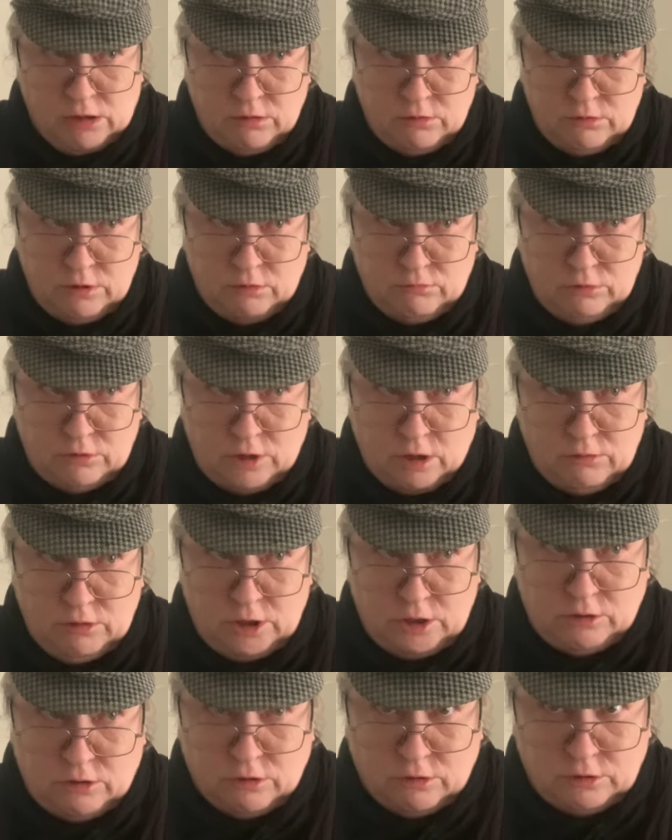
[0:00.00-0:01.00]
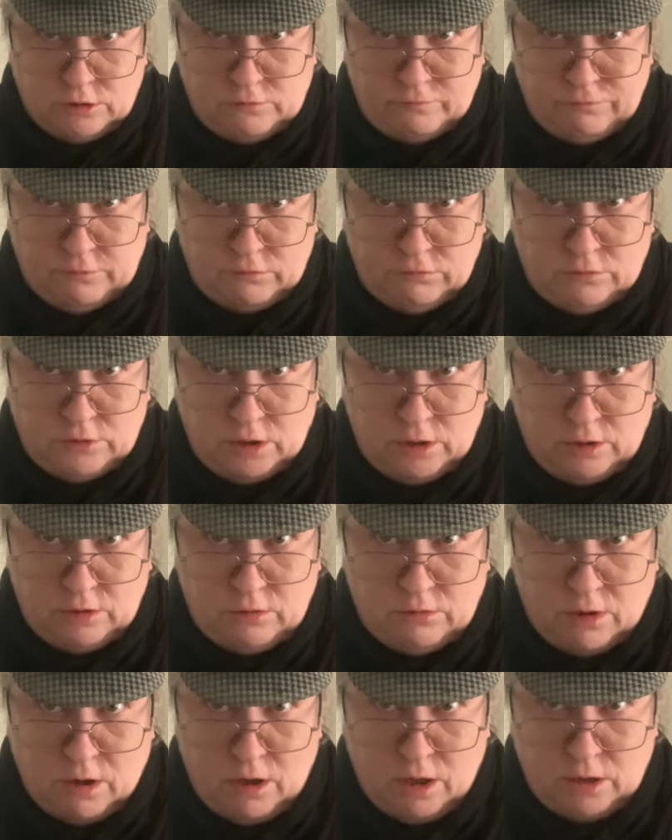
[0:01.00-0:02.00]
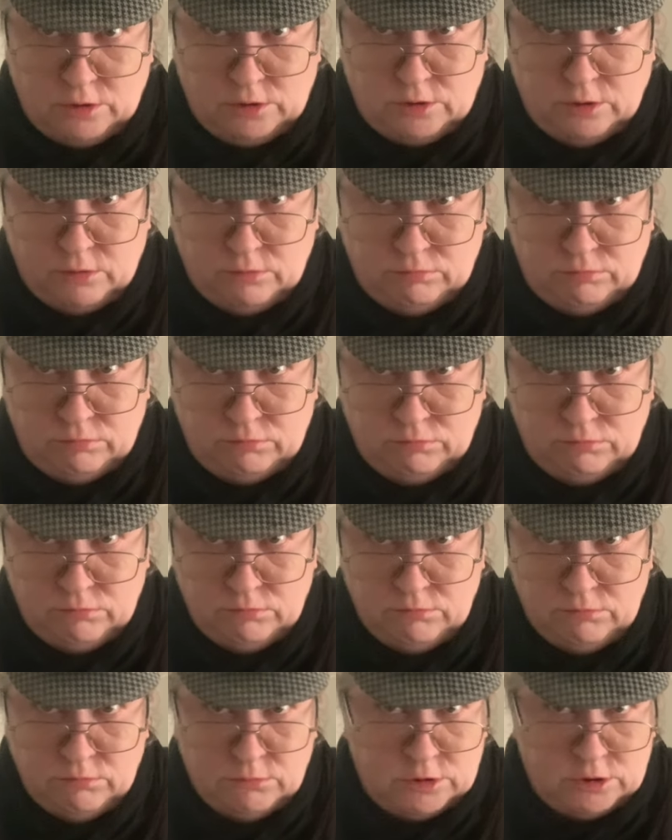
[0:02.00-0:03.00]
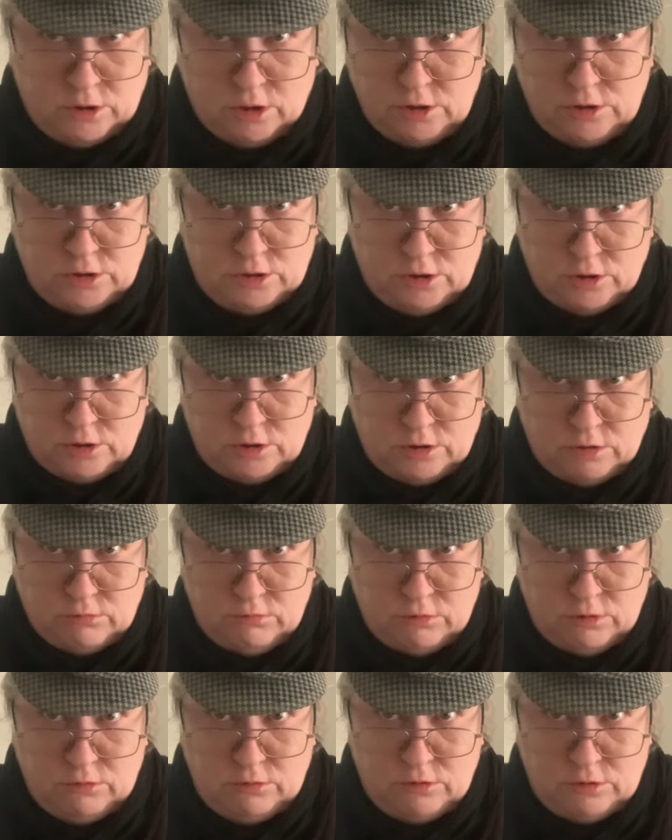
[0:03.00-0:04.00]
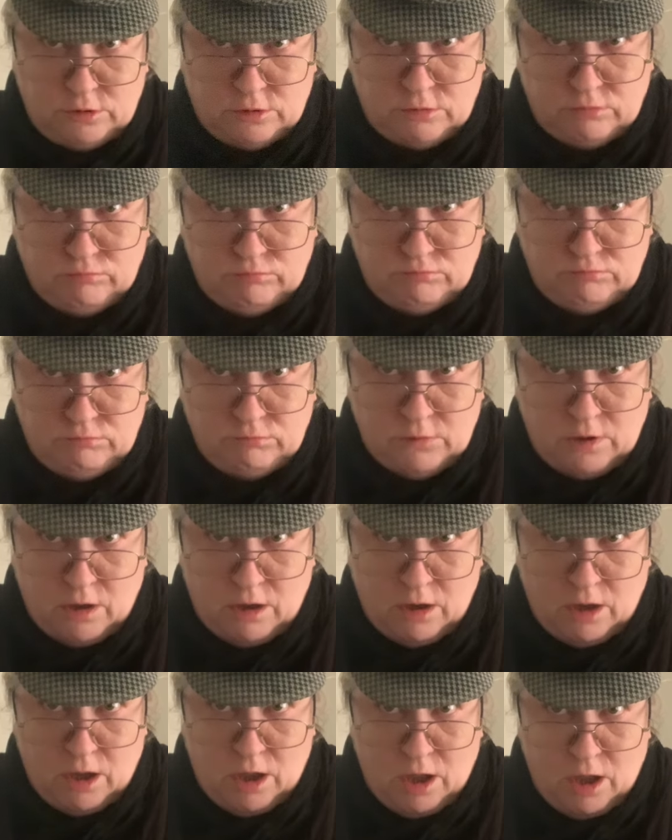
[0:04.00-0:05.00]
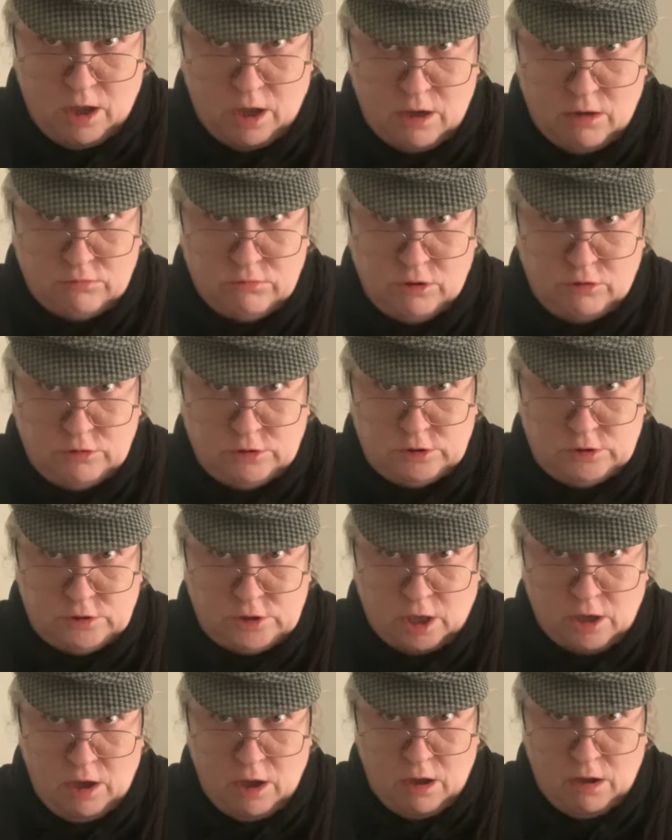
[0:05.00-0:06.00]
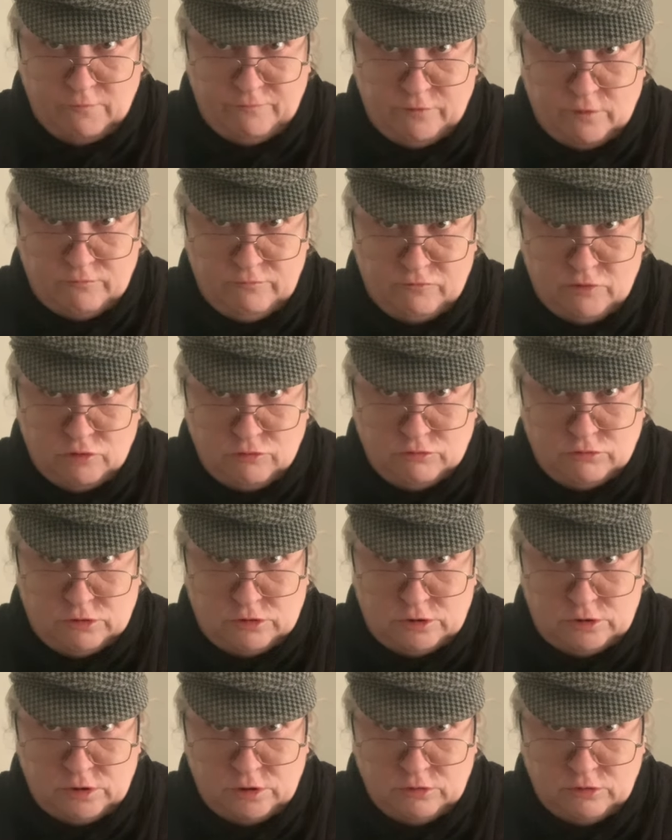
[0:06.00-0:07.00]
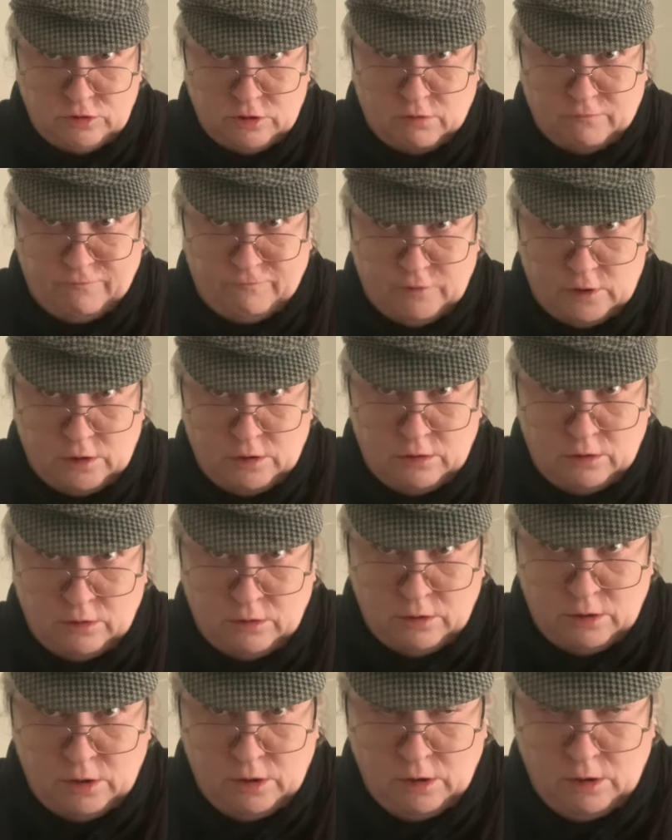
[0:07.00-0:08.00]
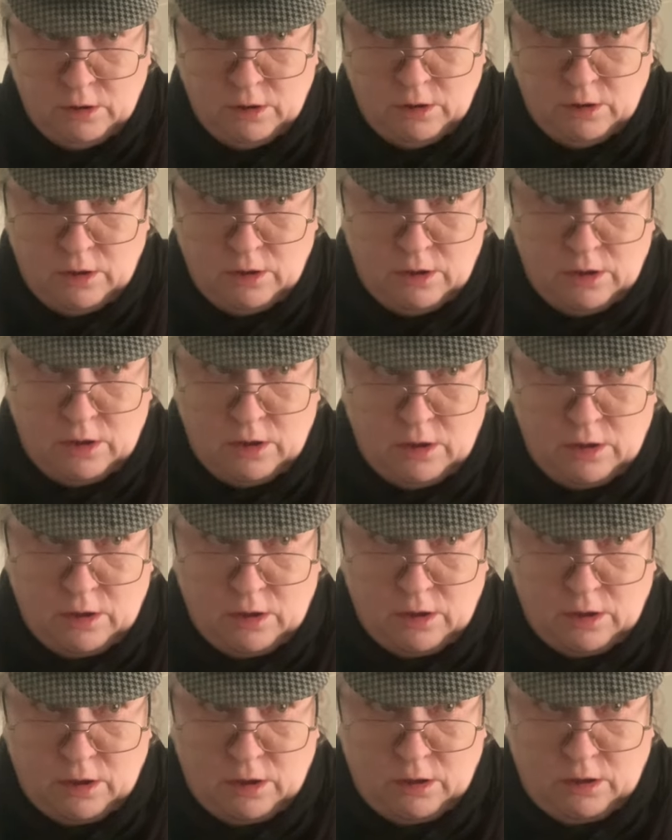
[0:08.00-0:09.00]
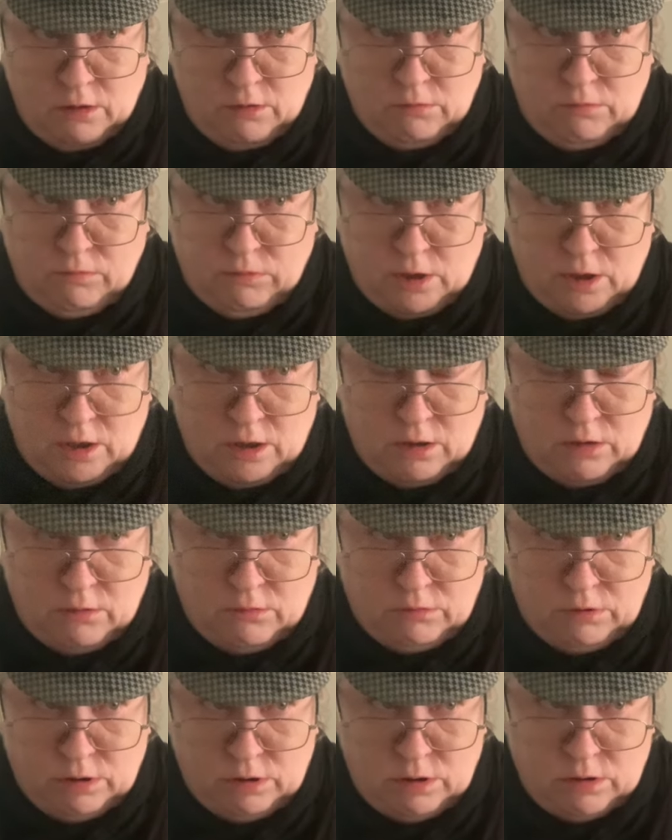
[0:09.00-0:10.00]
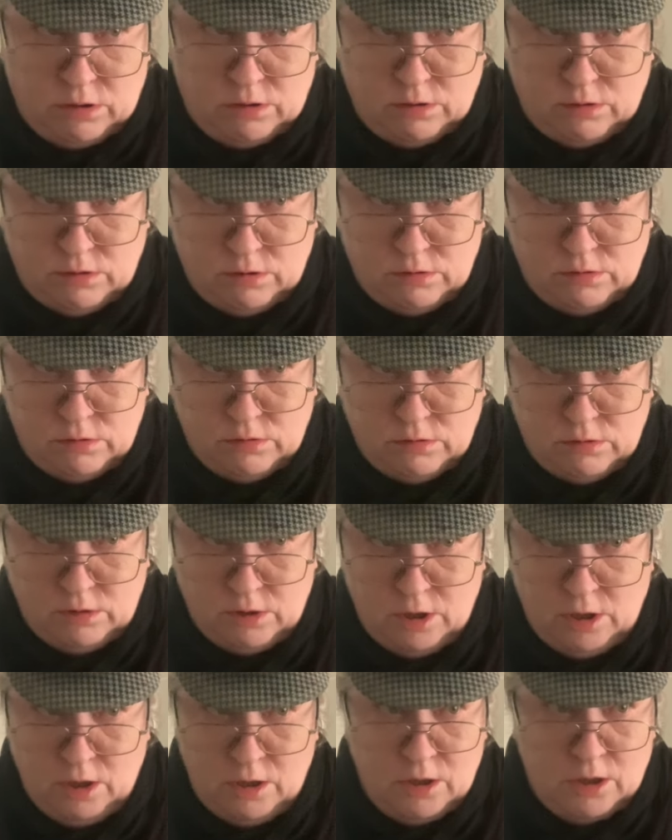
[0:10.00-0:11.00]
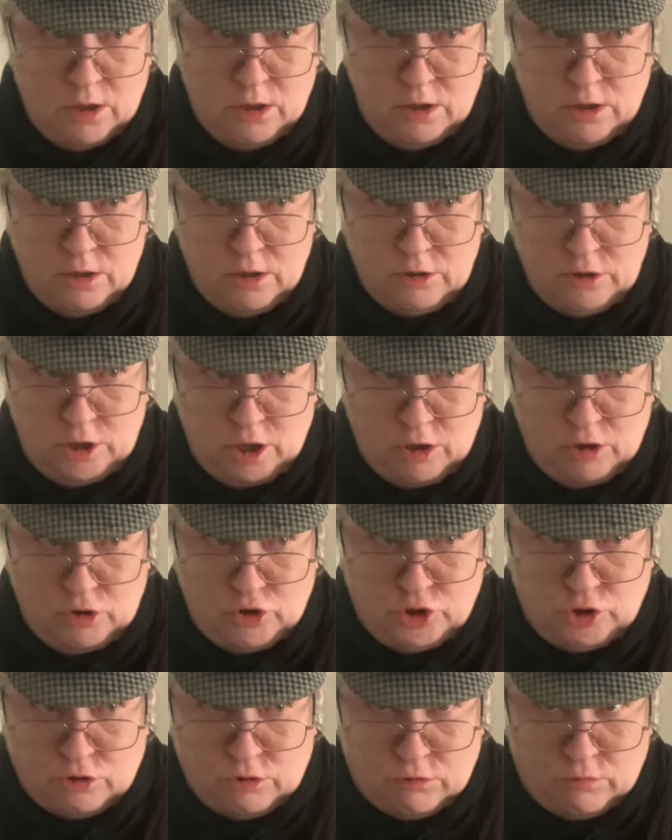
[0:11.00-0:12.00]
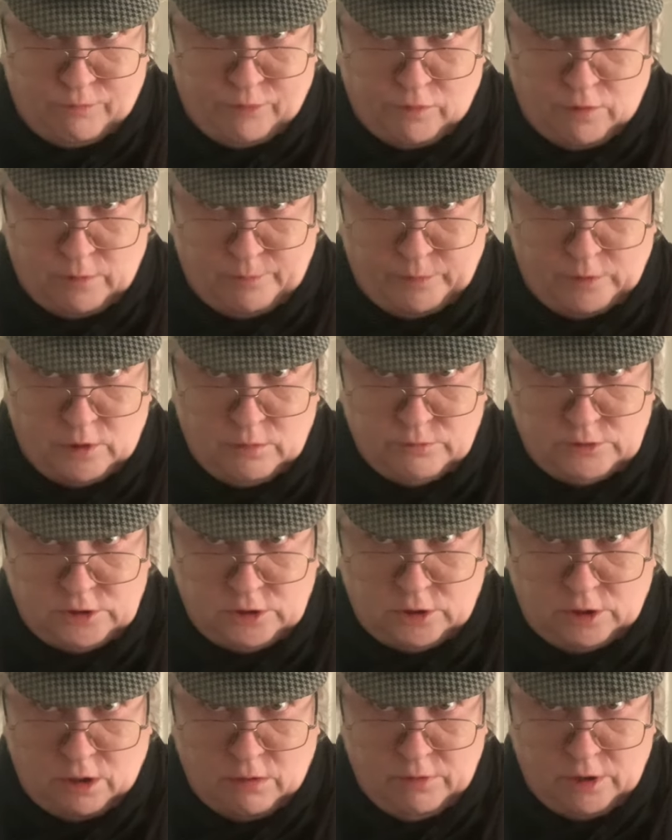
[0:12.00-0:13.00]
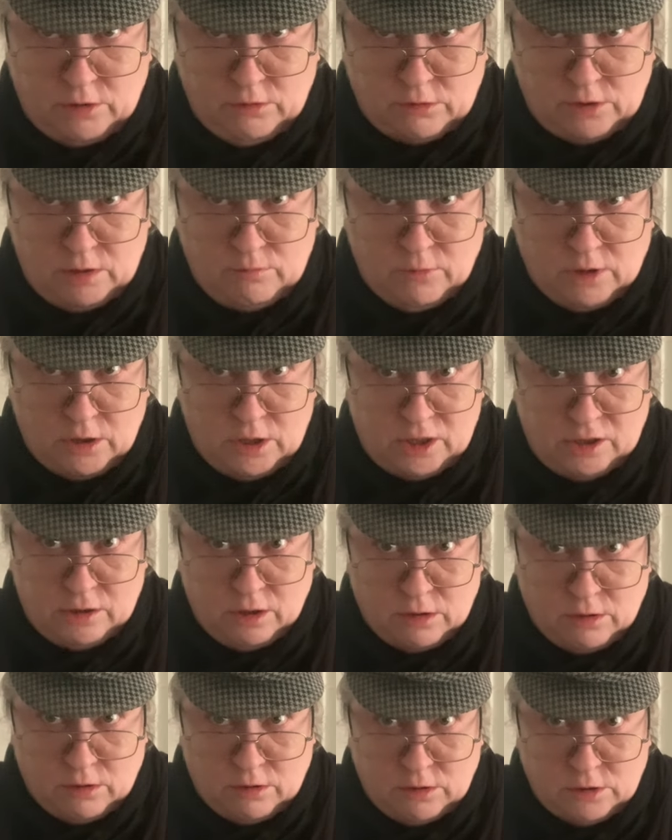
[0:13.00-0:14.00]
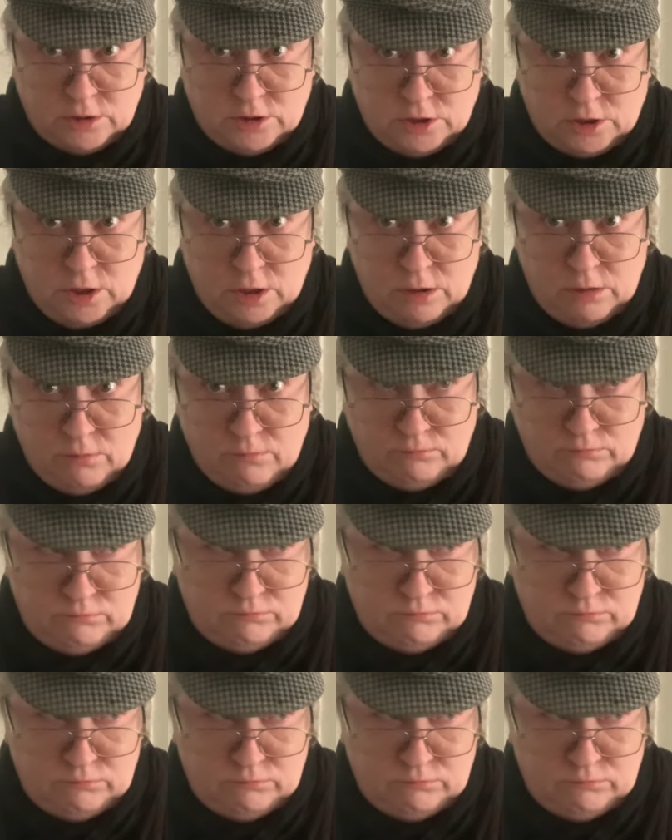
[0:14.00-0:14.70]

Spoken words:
that would only cost 15 grand. So it's just a ruse. A ruse from Ruse, Tuffer. Oh well, usual problems are going on in my garden.